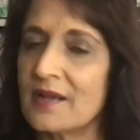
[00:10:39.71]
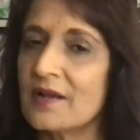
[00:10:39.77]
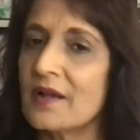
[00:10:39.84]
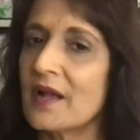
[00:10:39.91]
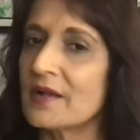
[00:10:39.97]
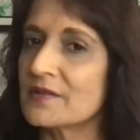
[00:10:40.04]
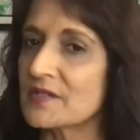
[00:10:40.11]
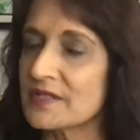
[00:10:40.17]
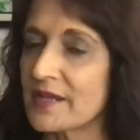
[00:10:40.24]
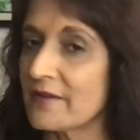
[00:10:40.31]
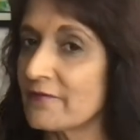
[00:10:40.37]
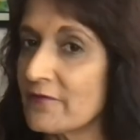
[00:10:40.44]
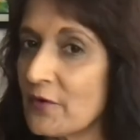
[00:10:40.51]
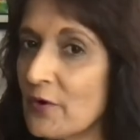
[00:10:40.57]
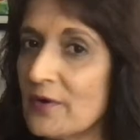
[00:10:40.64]
and
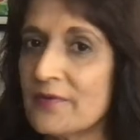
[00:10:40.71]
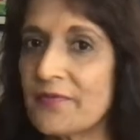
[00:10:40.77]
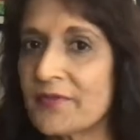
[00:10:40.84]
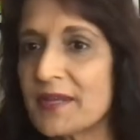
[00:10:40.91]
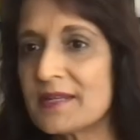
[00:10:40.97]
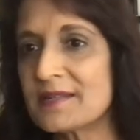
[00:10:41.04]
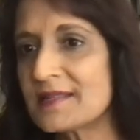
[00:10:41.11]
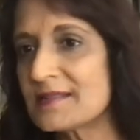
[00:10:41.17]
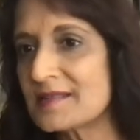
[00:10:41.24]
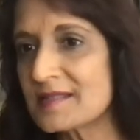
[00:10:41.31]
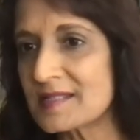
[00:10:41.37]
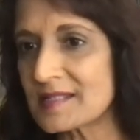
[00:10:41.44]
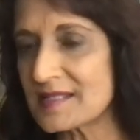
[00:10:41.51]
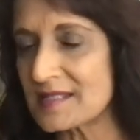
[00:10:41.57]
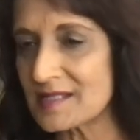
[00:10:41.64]
therefore they didn't
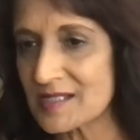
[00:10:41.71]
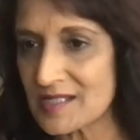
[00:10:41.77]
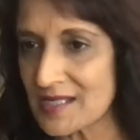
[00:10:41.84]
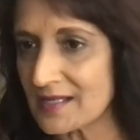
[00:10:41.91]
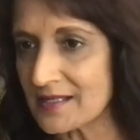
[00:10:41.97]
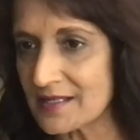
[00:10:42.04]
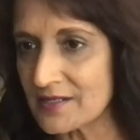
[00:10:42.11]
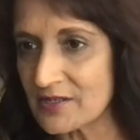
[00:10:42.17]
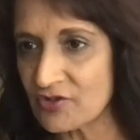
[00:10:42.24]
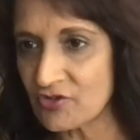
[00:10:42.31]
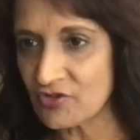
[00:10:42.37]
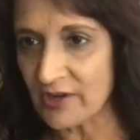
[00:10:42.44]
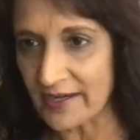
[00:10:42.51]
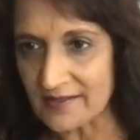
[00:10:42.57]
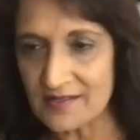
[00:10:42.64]
stay stuck in
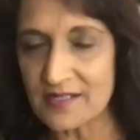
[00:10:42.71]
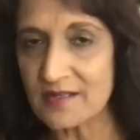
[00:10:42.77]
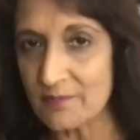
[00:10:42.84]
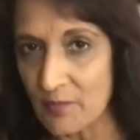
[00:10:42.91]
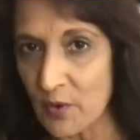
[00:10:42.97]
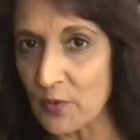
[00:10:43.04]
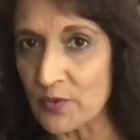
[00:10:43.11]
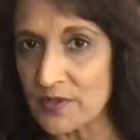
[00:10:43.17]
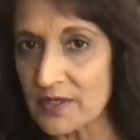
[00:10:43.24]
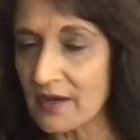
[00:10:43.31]
dejected mode.